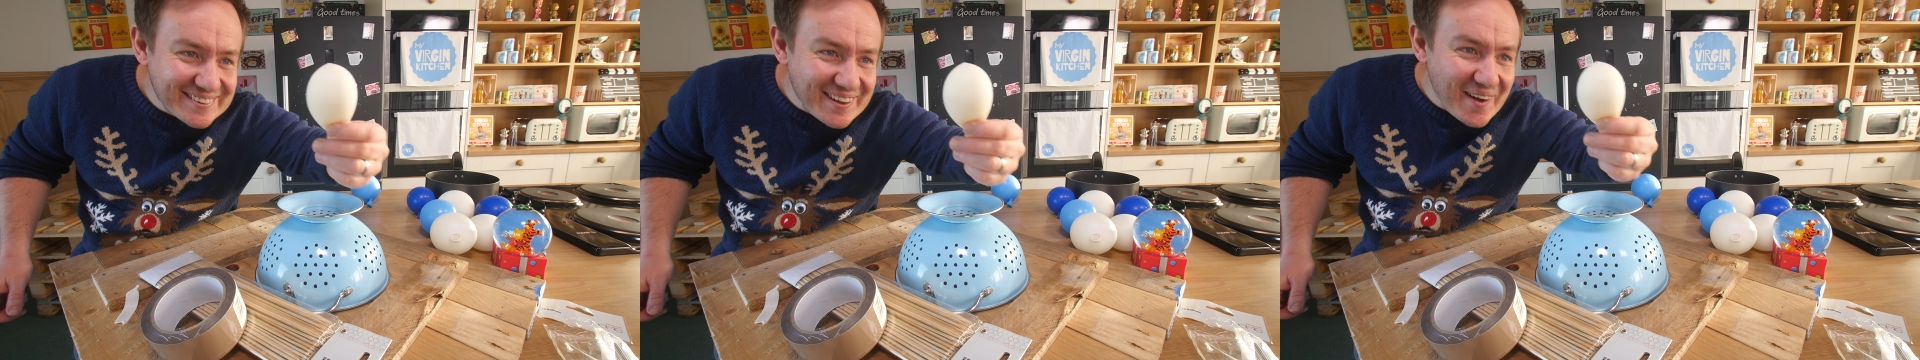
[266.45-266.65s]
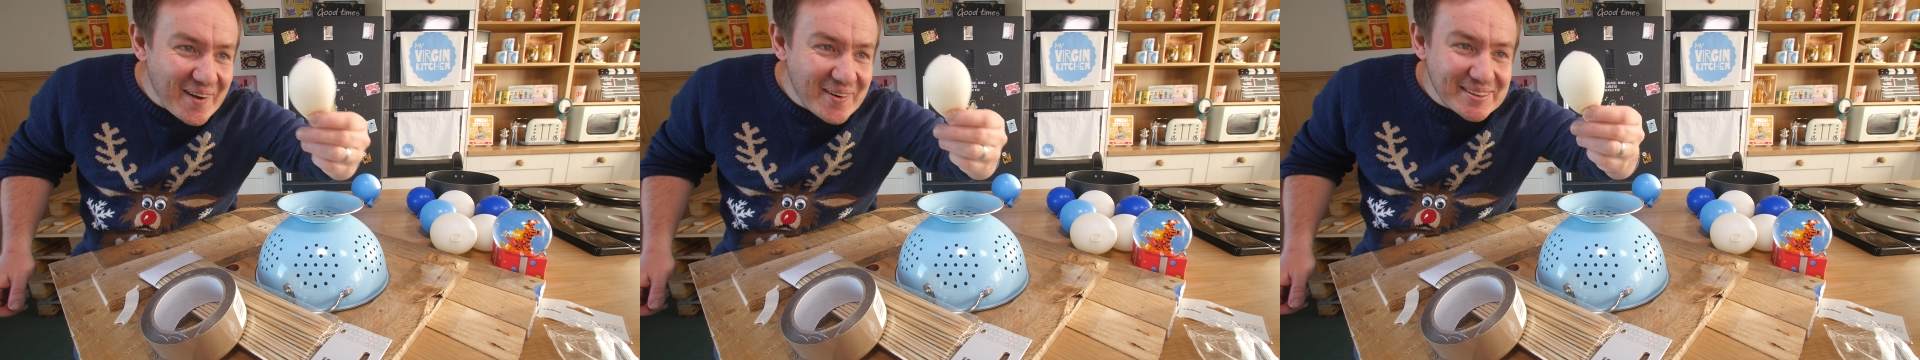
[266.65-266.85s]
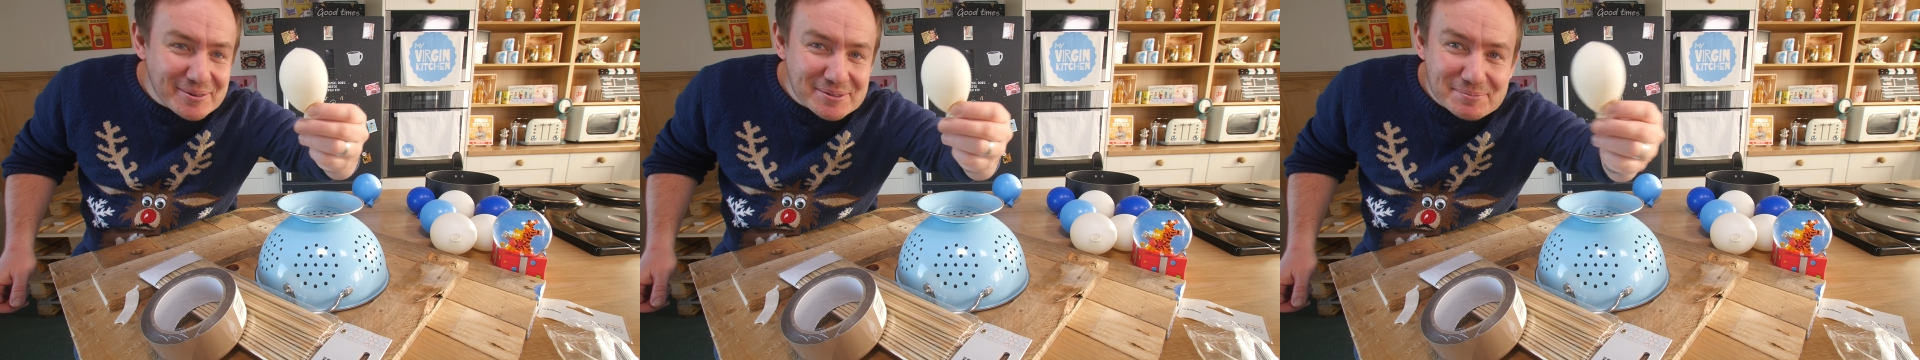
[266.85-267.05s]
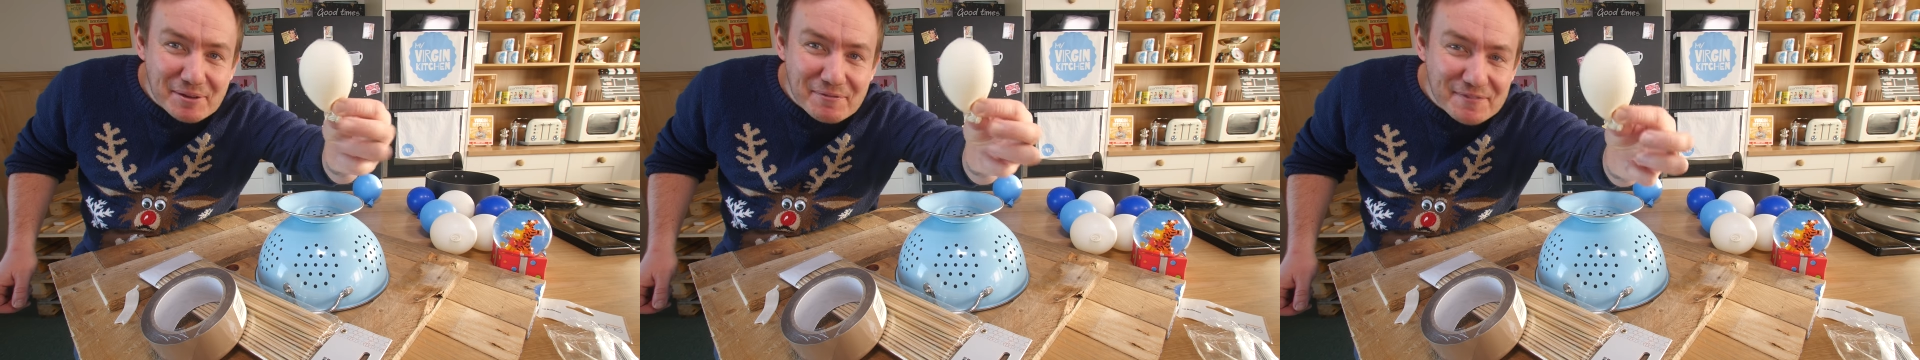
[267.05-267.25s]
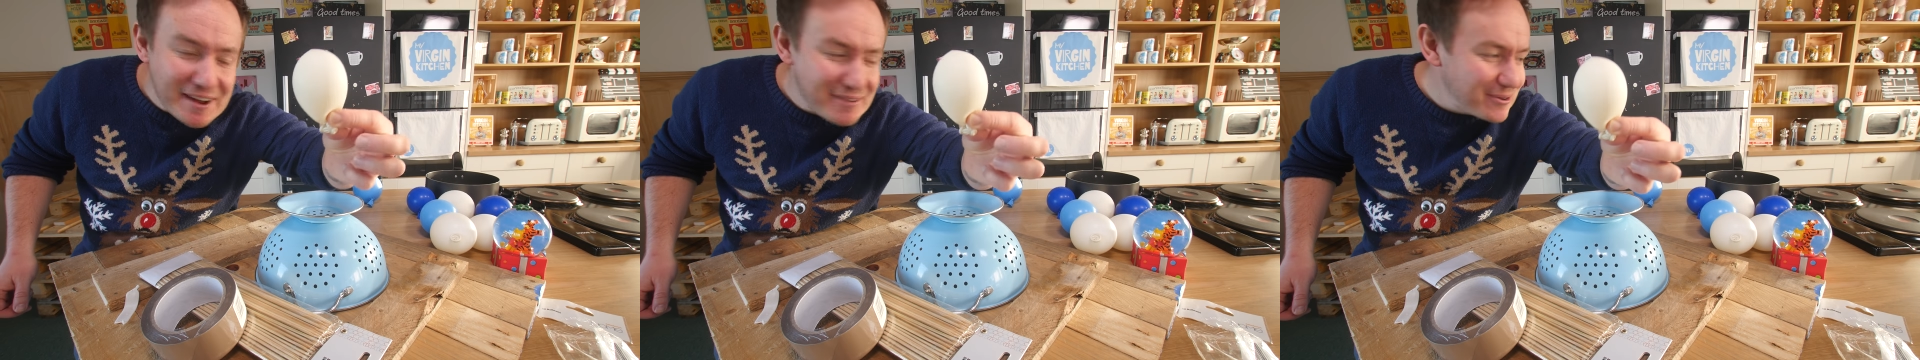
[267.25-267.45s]
No, that was
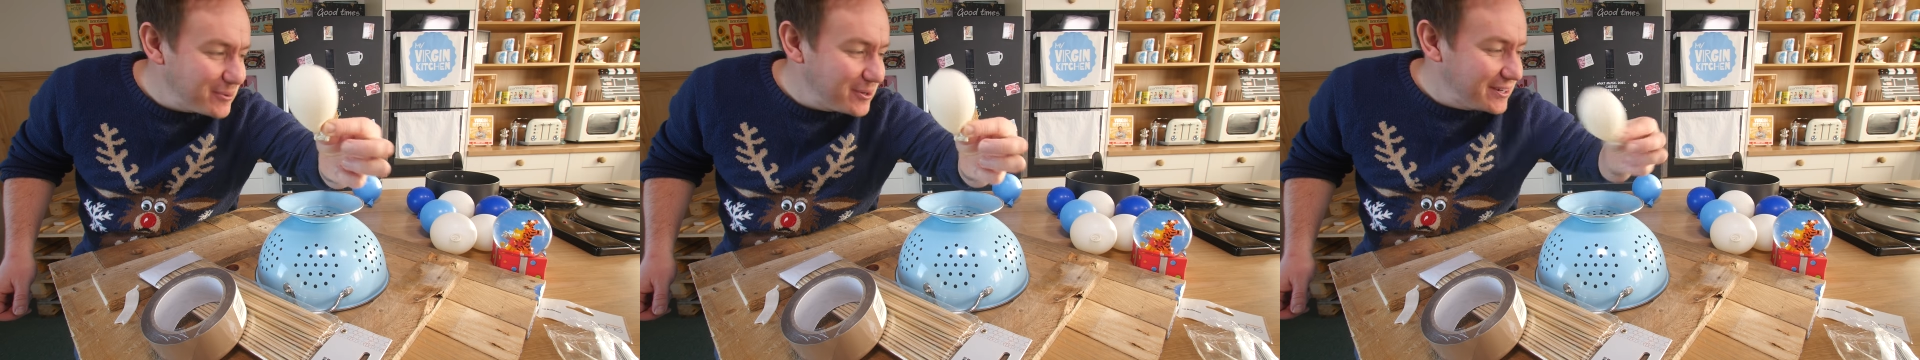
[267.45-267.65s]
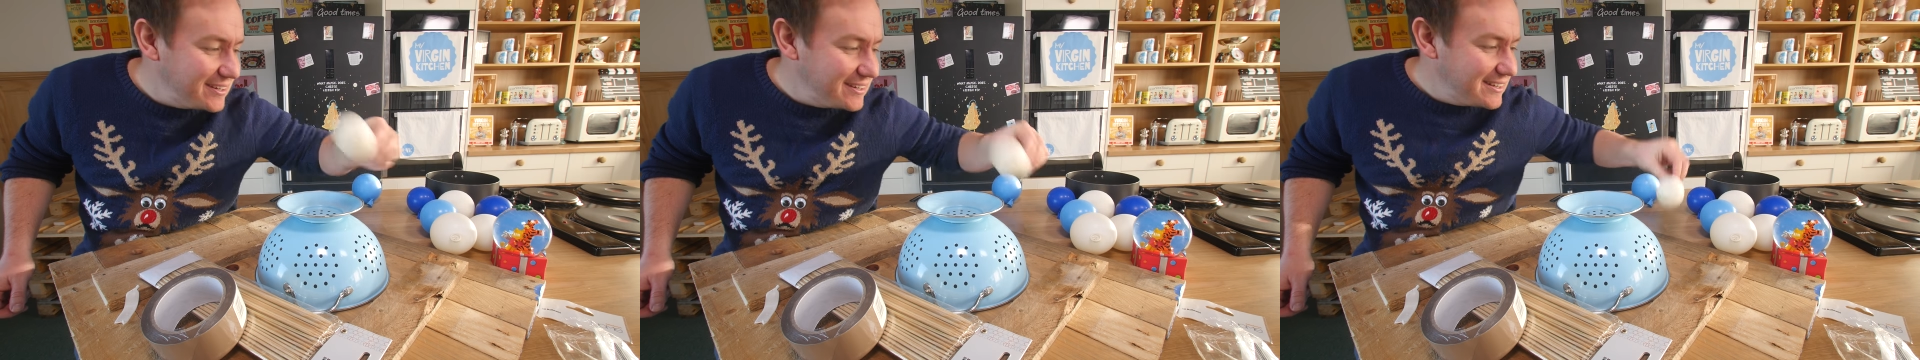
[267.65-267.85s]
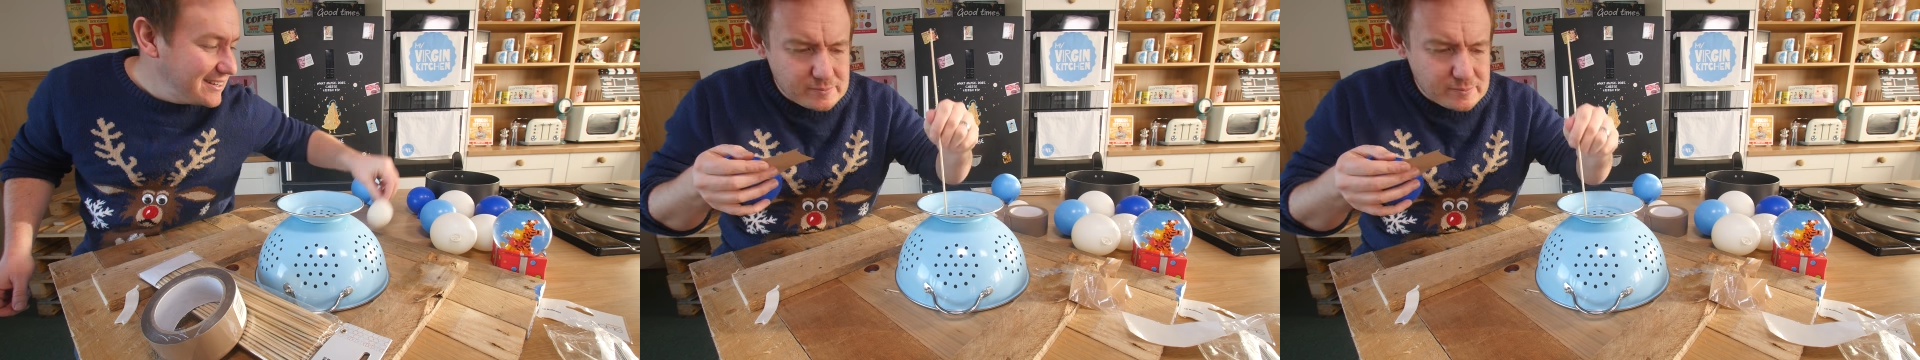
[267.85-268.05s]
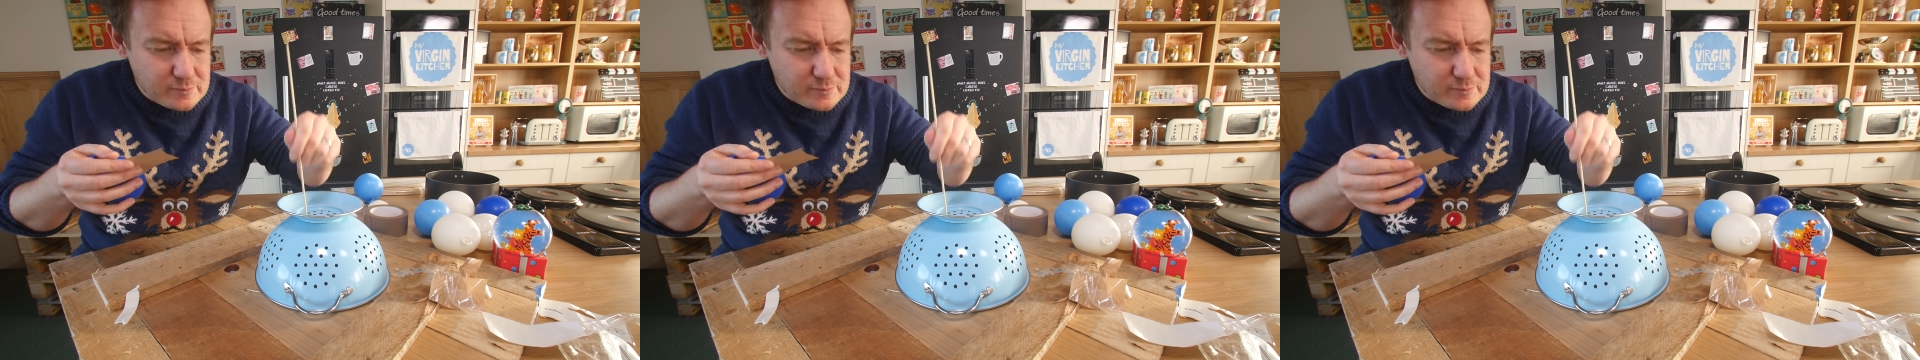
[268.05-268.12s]
my favorite one.